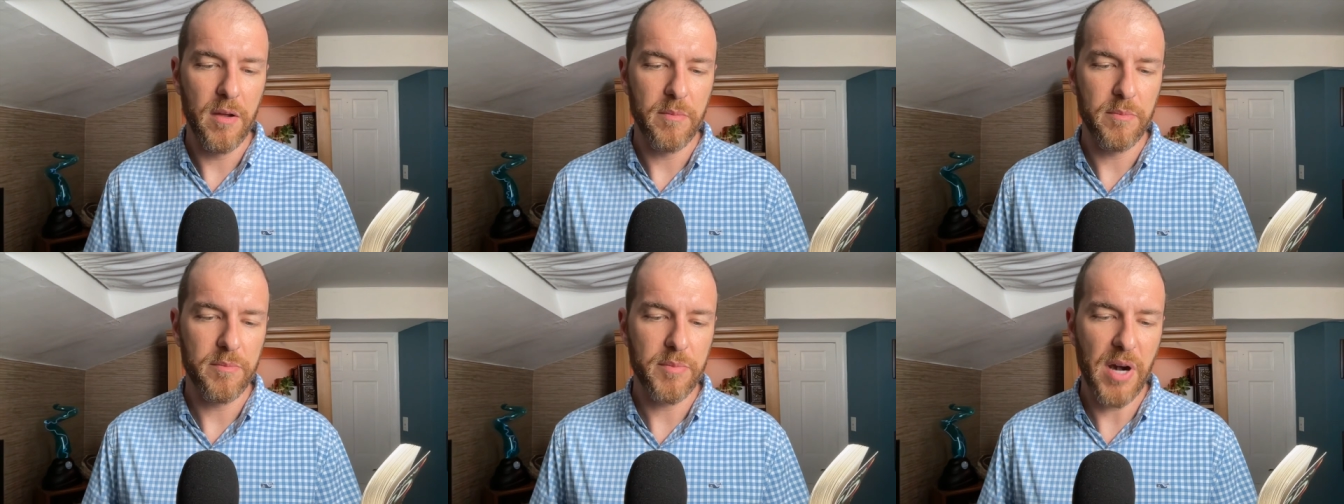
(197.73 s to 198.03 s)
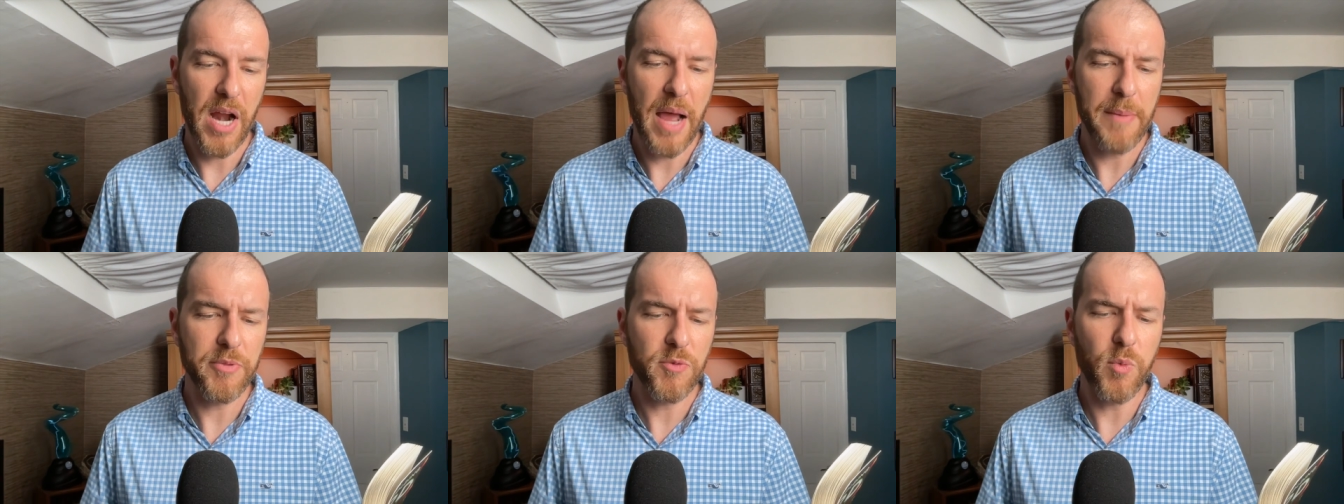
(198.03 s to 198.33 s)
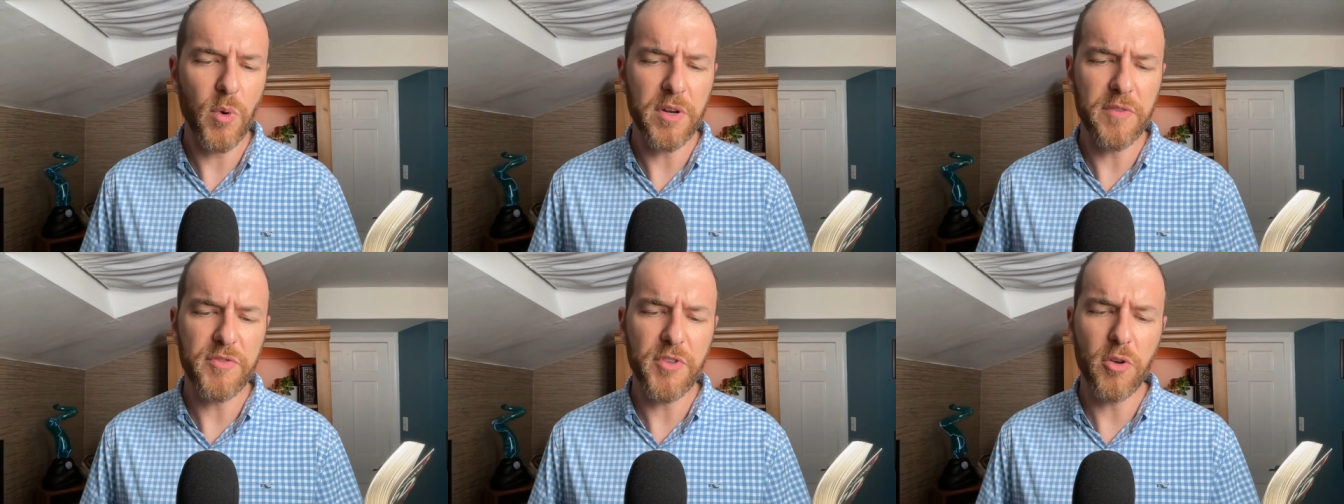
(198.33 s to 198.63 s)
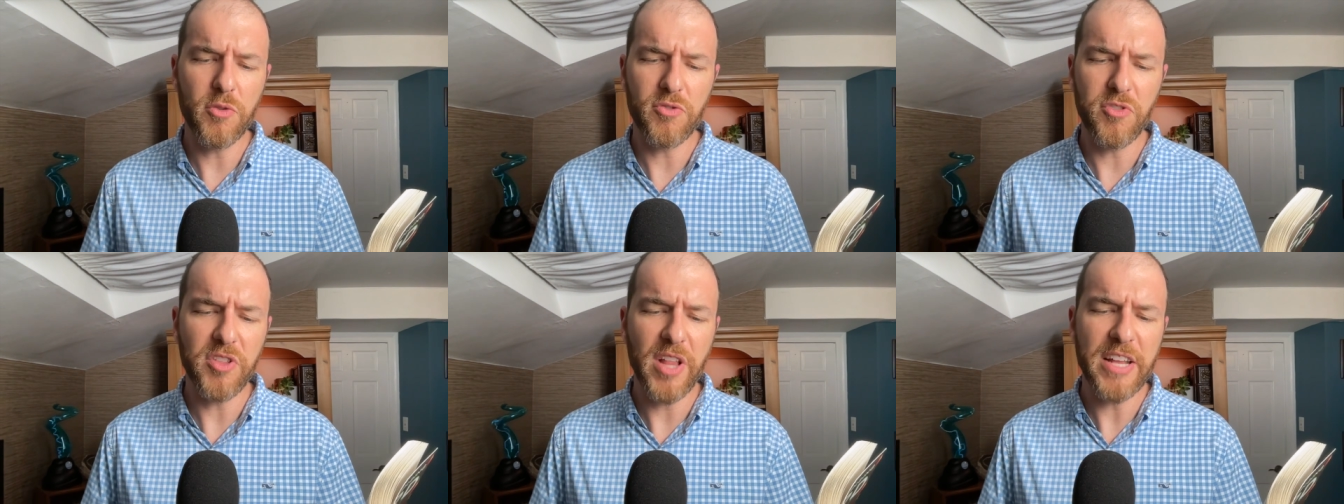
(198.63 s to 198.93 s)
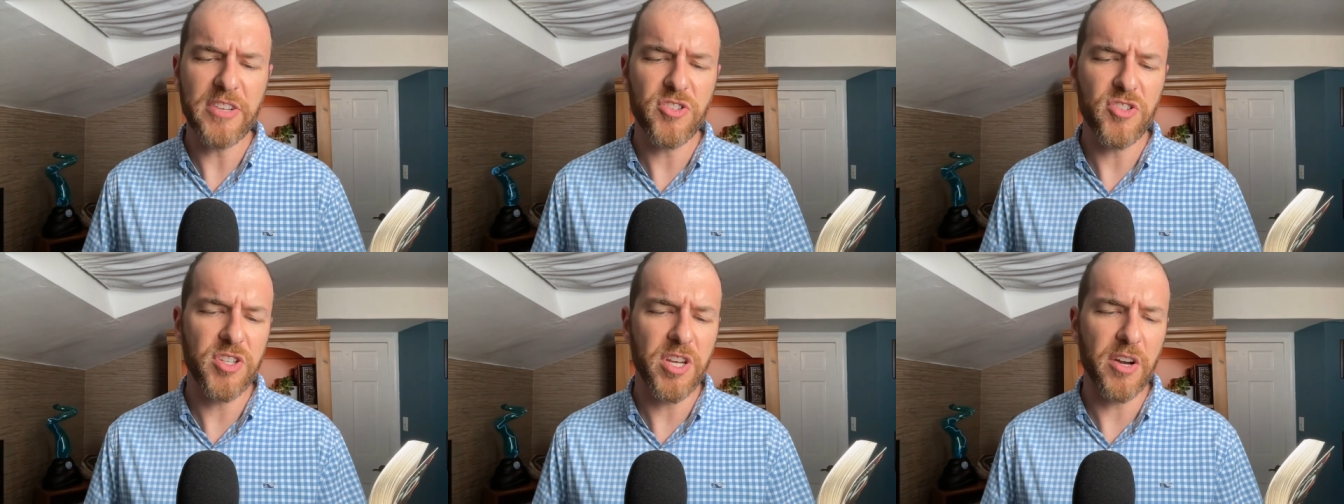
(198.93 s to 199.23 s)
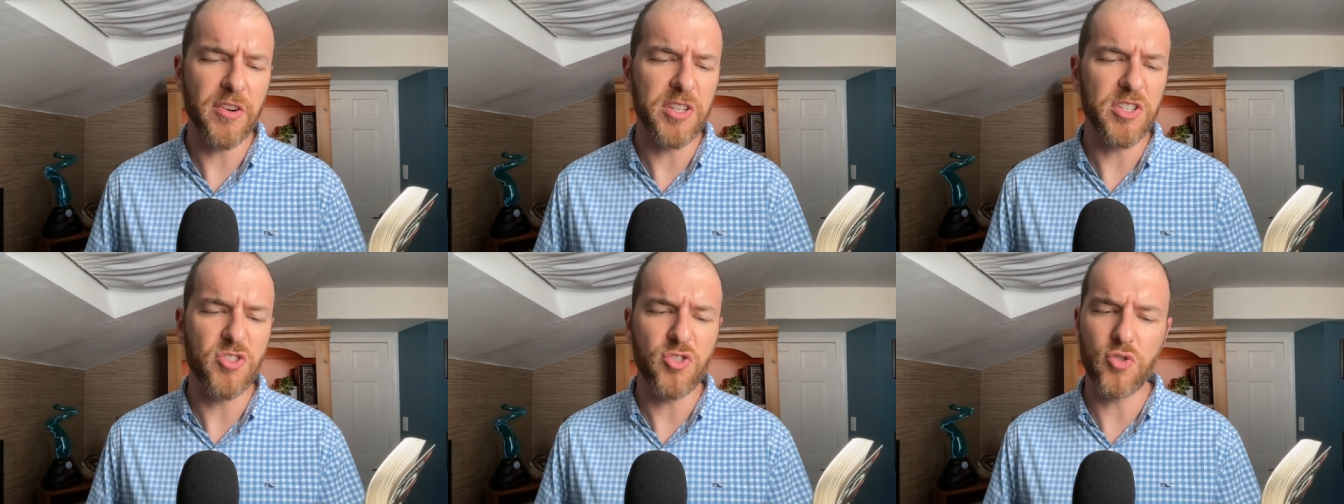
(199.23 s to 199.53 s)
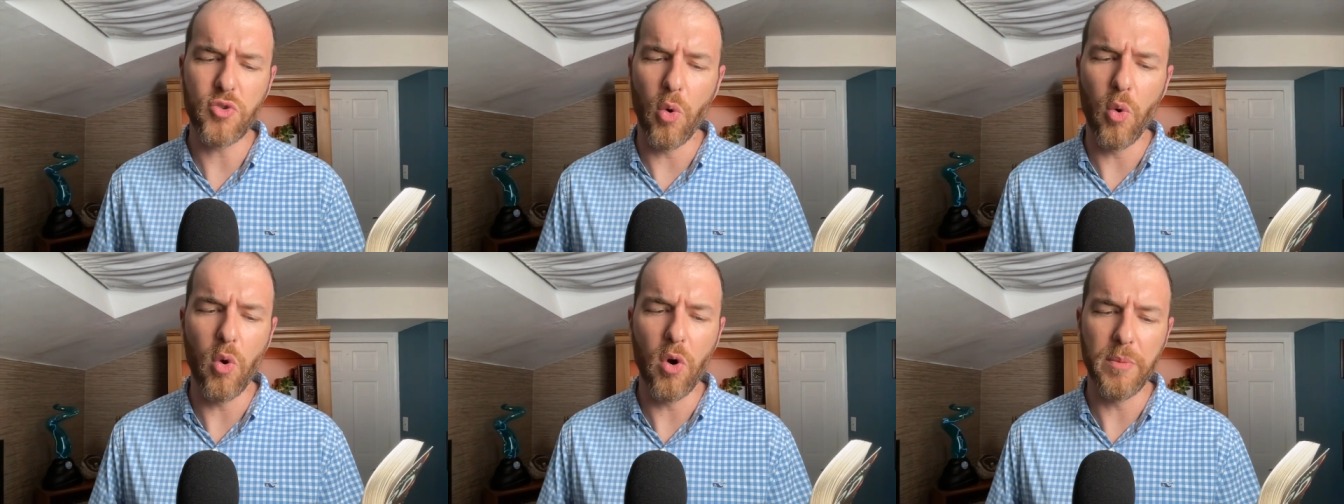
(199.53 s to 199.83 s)
Perhaps one of those legendary
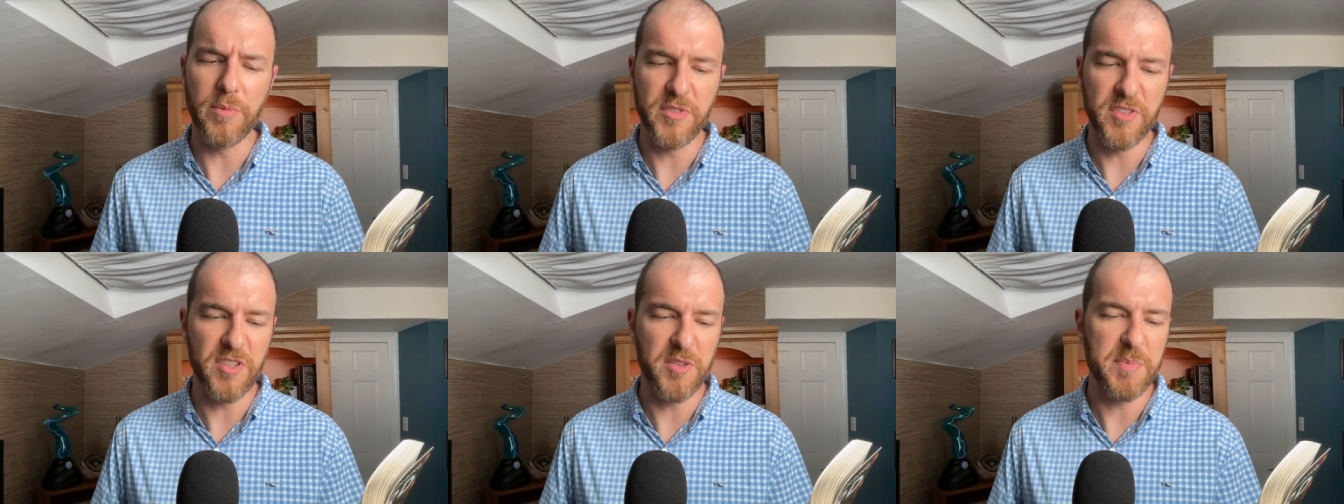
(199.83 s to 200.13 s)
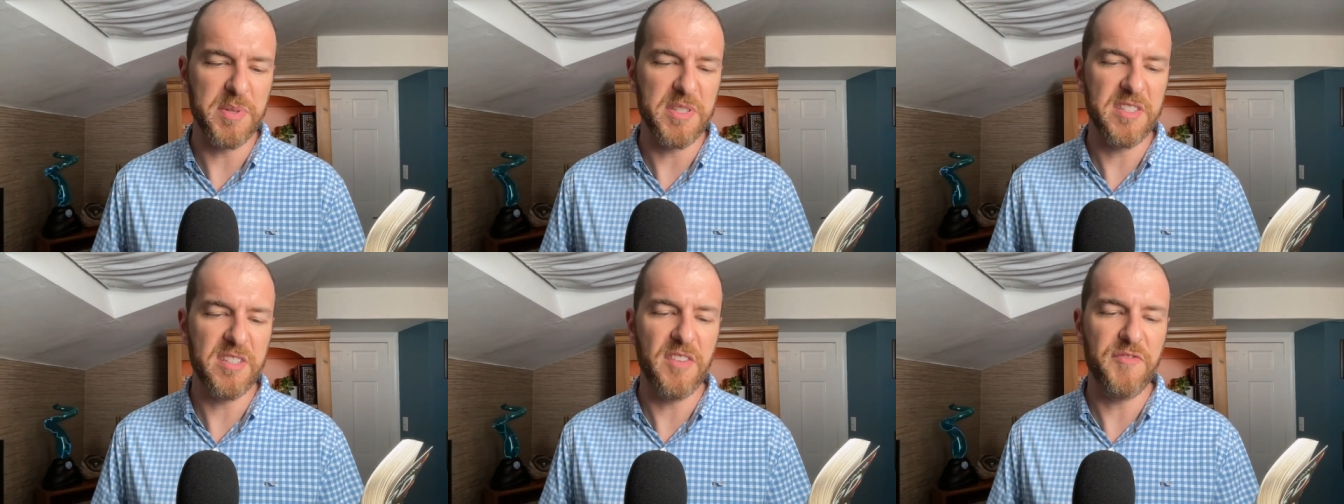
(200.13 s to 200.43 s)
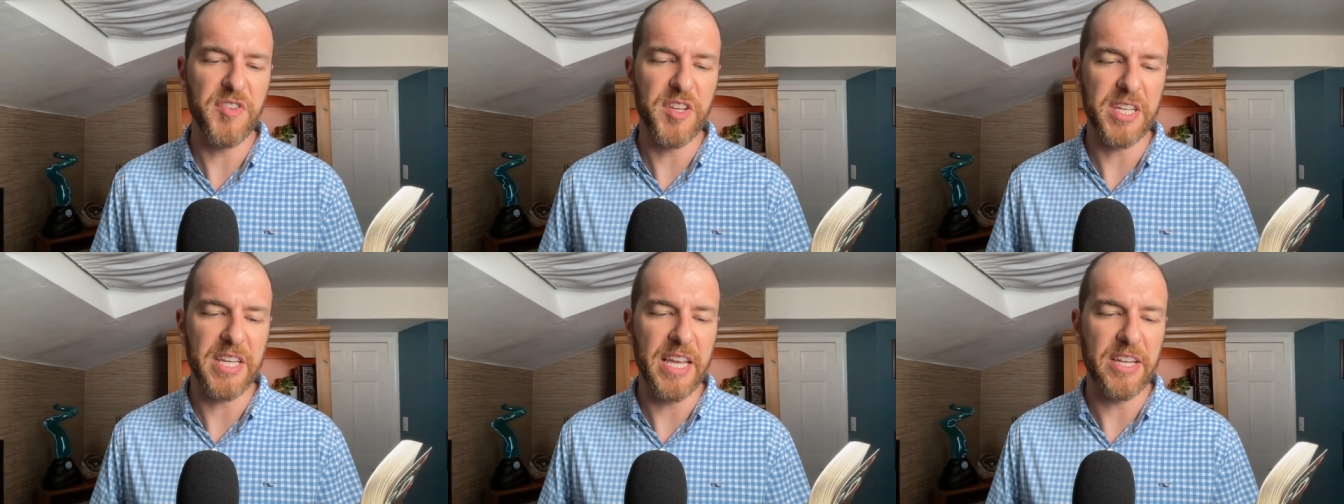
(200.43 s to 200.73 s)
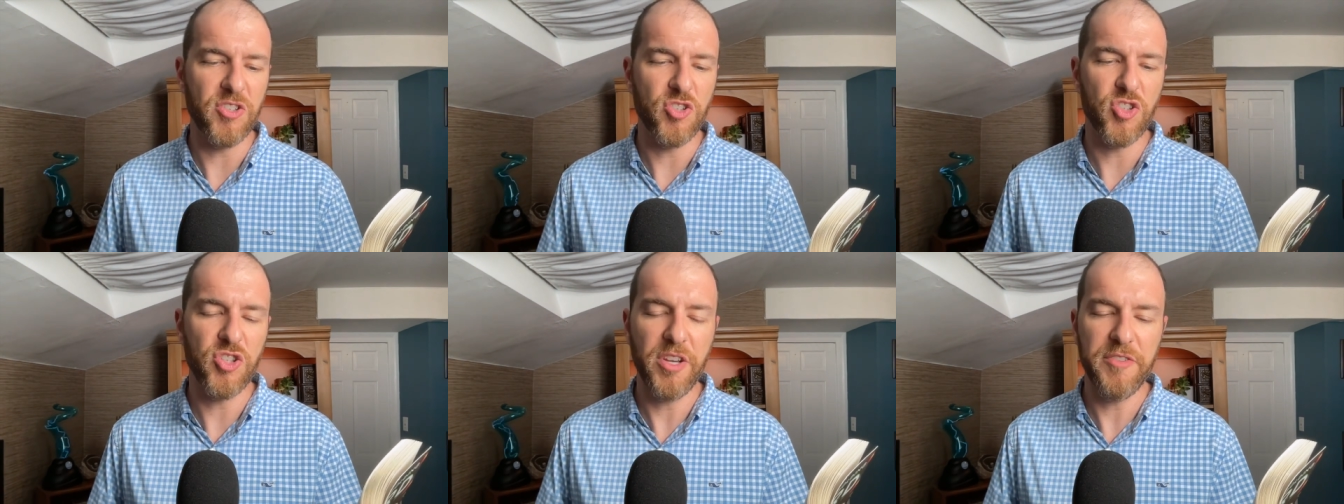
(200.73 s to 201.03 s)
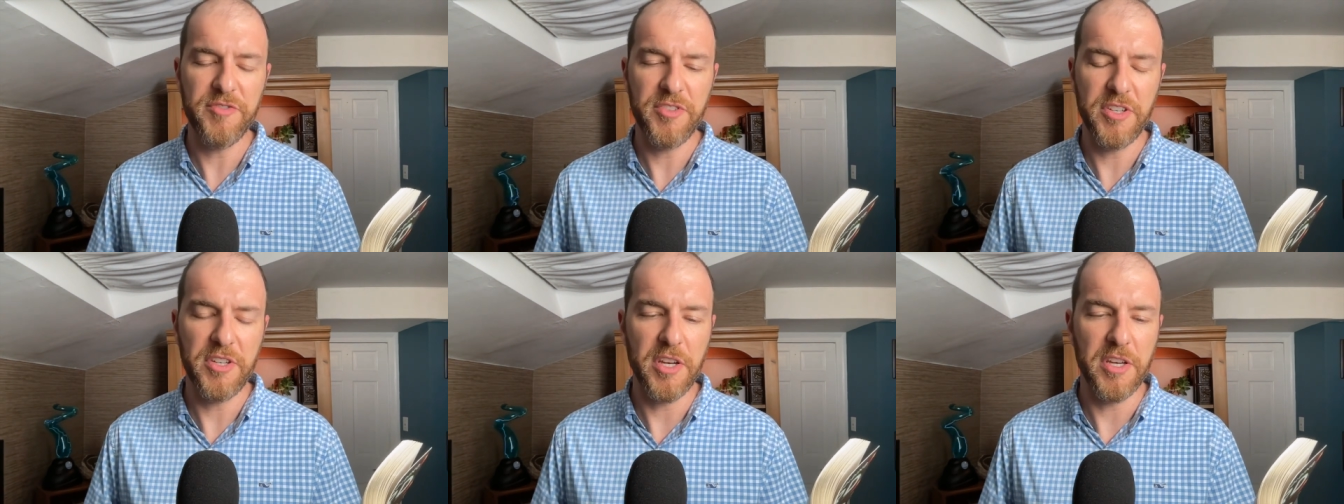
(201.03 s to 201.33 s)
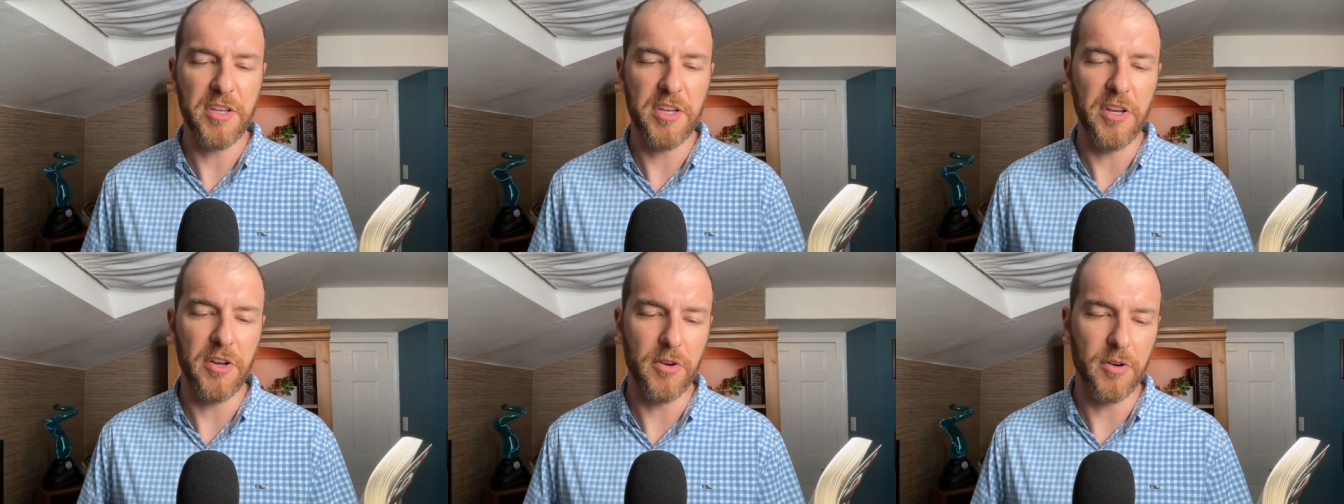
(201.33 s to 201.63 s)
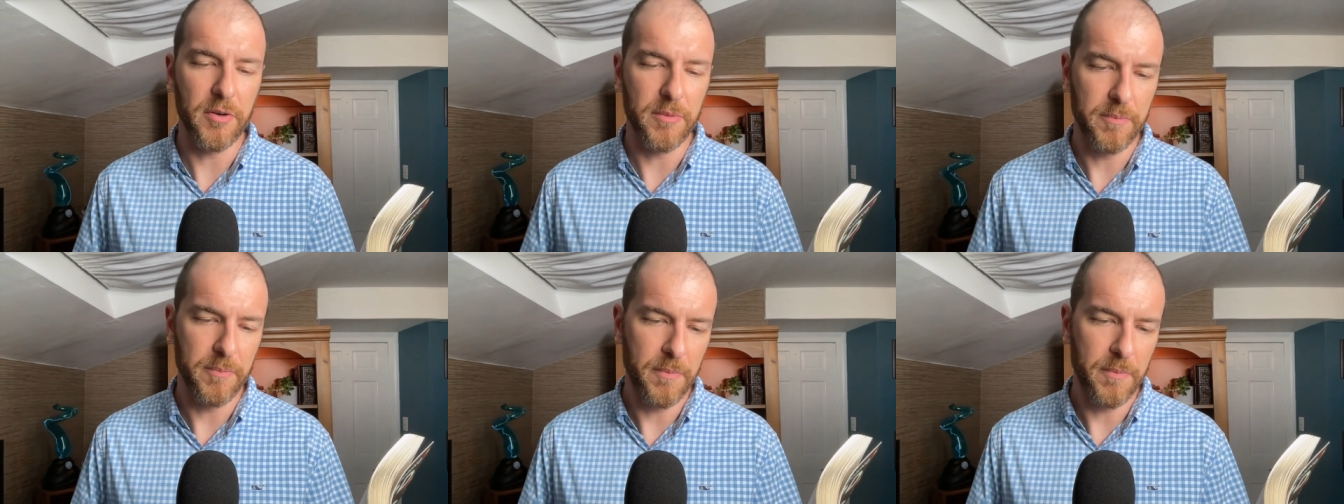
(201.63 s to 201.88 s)
storms of the Pacific had shifted it here.